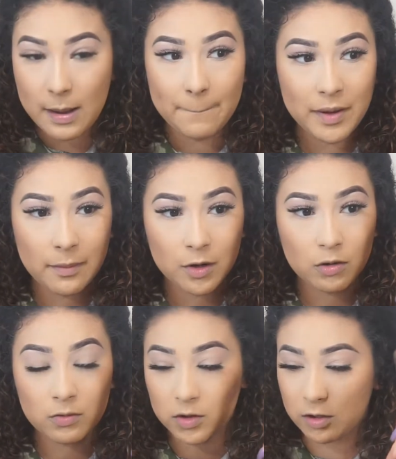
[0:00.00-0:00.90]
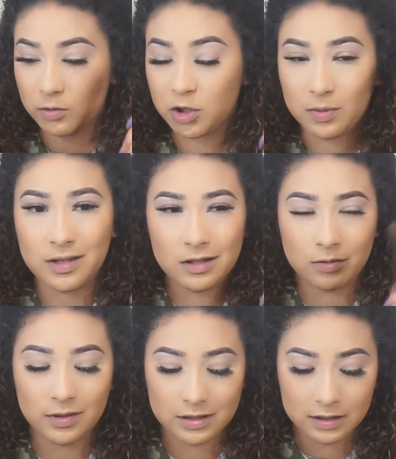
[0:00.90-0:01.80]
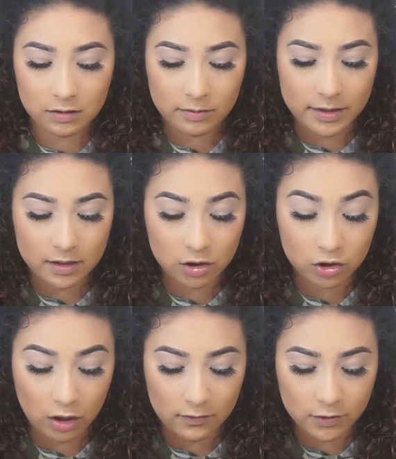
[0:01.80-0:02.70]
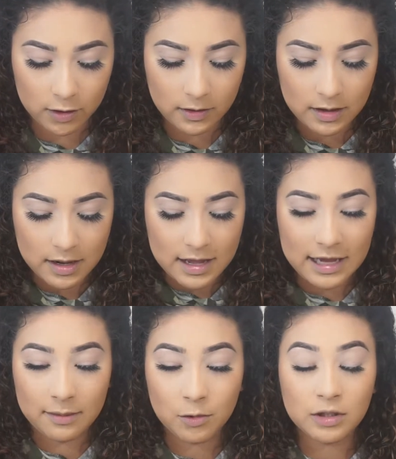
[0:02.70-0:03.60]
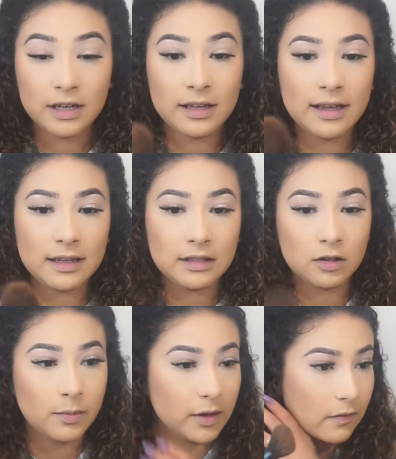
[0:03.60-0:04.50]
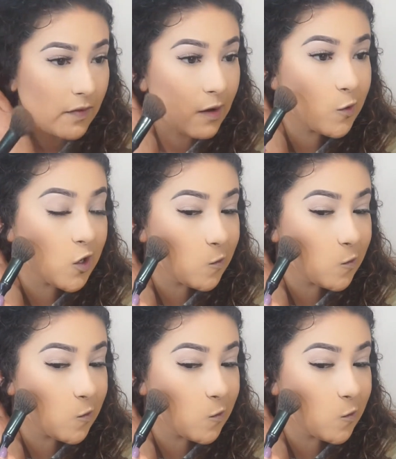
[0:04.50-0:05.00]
But I'm going to go in with this one just because this one is a little bit softer. And I'm only going to get a little bit of that one.